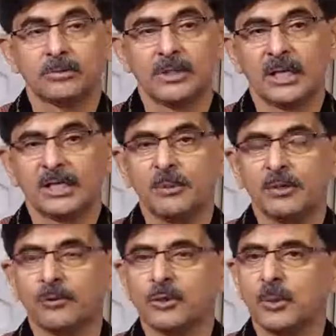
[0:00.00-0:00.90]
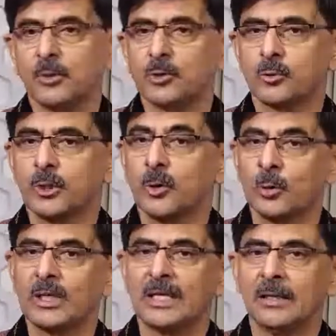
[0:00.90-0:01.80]
The ultimate Frisbee used to be
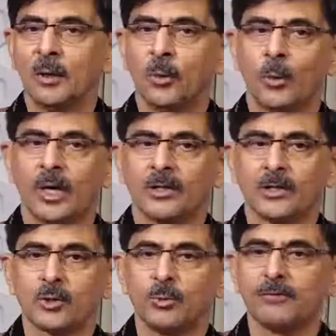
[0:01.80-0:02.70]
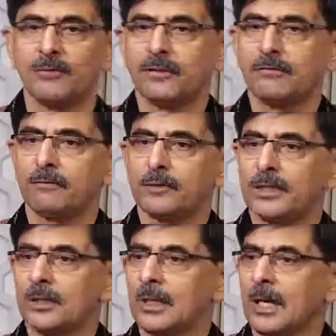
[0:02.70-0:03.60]
only where there used to be 50-50.